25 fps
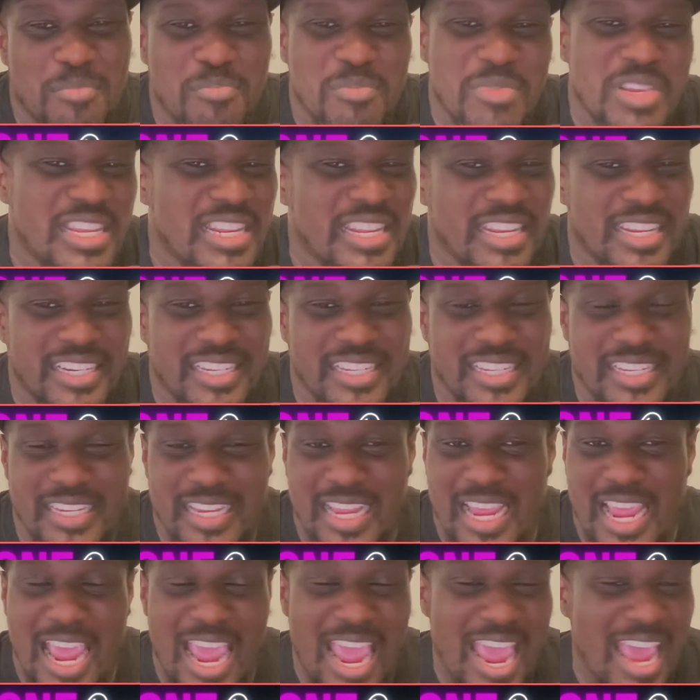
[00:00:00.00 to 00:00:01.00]

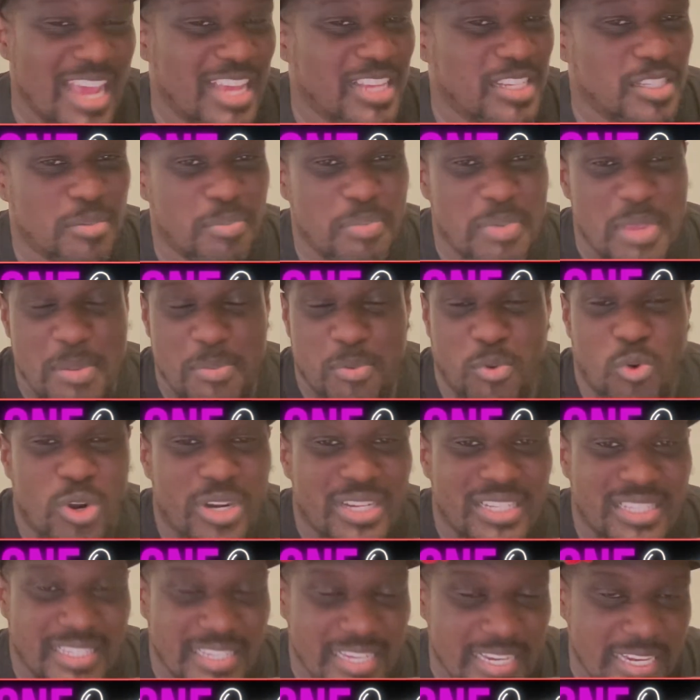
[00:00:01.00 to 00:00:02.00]
immediately as
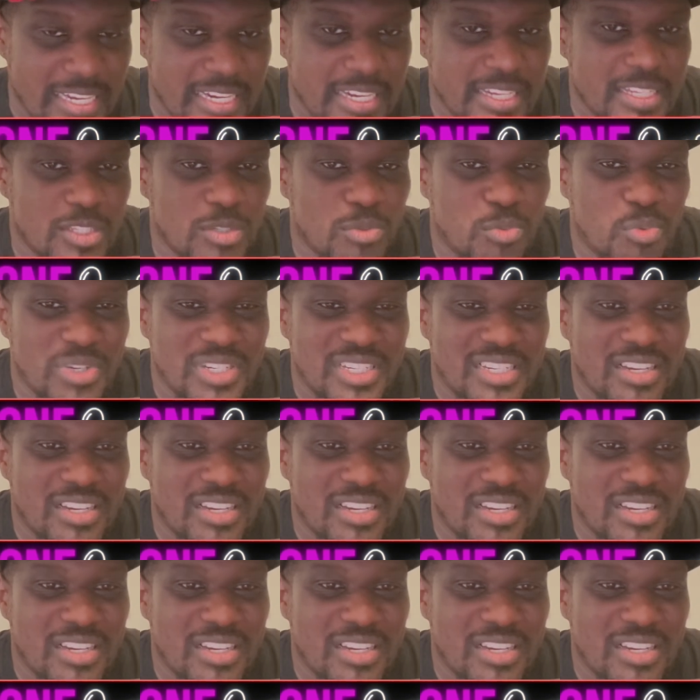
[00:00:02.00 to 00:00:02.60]
people are seeing this,